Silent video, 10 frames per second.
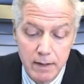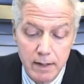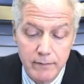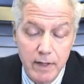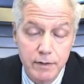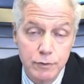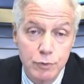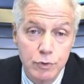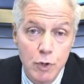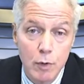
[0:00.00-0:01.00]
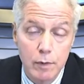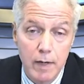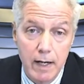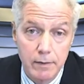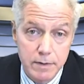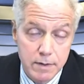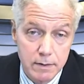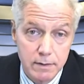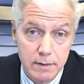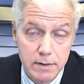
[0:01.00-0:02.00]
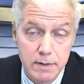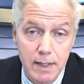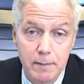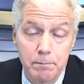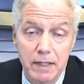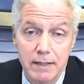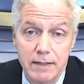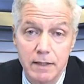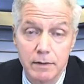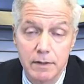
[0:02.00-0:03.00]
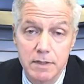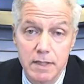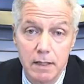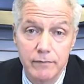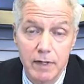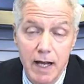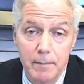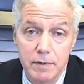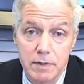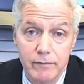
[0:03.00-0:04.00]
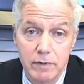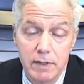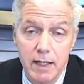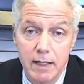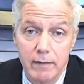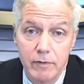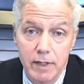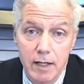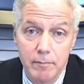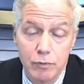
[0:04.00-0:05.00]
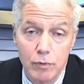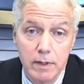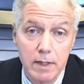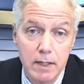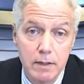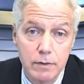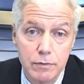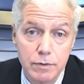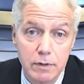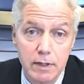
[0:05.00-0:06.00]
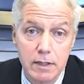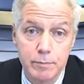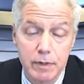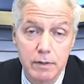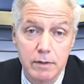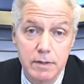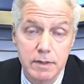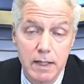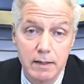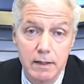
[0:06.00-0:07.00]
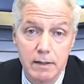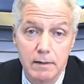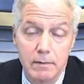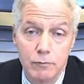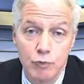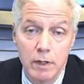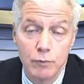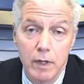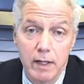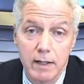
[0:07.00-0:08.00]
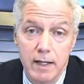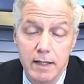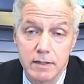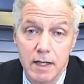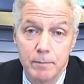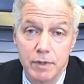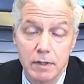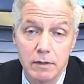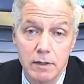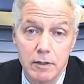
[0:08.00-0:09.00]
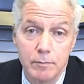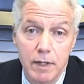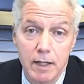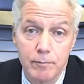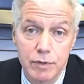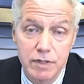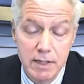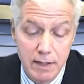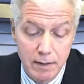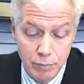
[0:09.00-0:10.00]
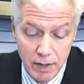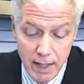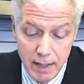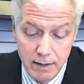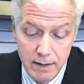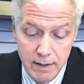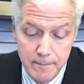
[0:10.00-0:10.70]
and have had to do go-arounds. It's not a big deal in itself. It happens every day at every airport. Usually it's because a runway has not been cleared by a preceding plane.